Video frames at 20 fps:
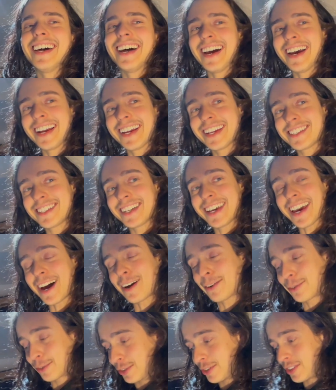I get to
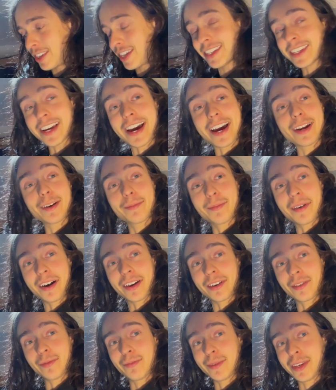couch the entire
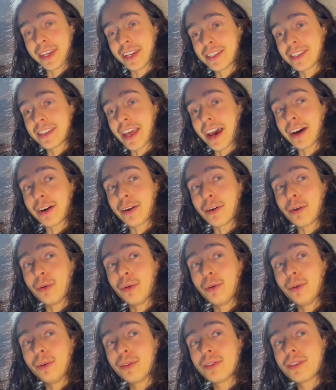bottom because that
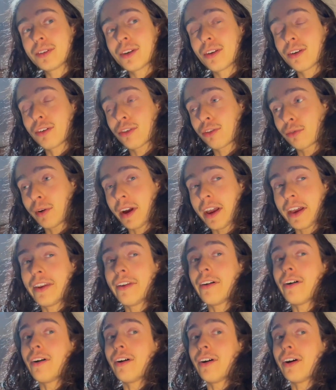gold thread
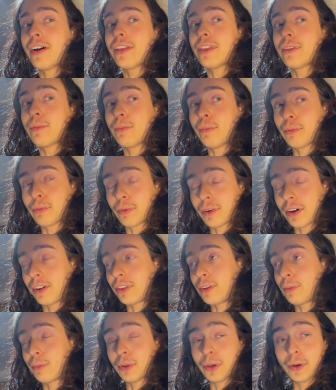on the
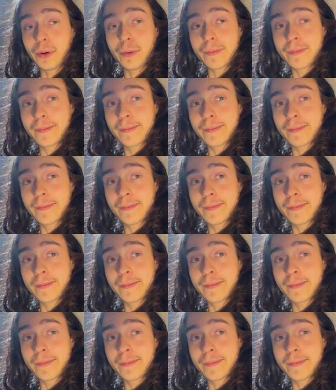blue,